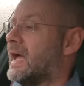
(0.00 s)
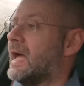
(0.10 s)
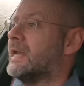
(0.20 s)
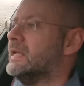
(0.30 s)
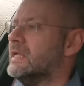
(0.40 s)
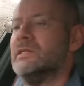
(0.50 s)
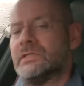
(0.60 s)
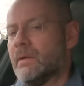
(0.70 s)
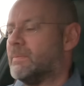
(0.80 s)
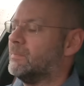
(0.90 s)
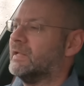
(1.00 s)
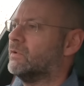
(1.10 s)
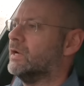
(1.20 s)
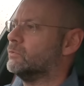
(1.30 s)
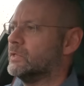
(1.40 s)
and it is a public
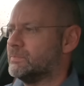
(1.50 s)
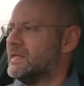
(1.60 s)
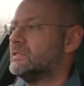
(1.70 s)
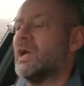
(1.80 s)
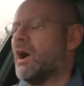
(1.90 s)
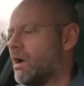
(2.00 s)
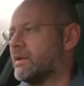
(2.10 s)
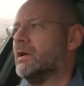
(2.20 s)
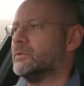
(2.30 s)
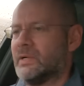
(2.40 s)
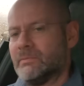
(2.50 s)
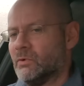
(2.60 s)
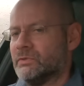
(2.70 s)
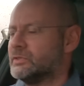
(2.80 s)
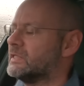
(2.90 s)
road, which means I can't do any
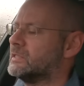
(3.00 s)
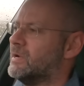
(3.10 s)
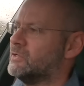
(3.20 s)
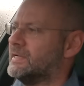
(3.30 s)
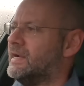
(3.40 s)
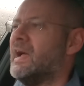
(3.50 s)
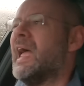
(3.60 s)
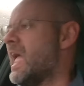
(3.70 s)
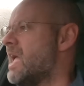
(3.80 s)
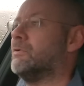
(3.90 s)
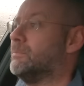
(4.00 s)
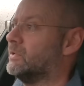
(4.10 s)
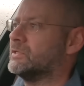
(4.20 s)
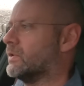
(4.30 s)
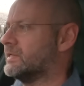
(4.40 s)
more than 60 miles an hour.
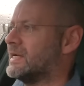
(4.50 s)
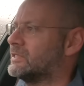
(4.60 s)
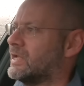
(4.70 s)
Everybody's got a dash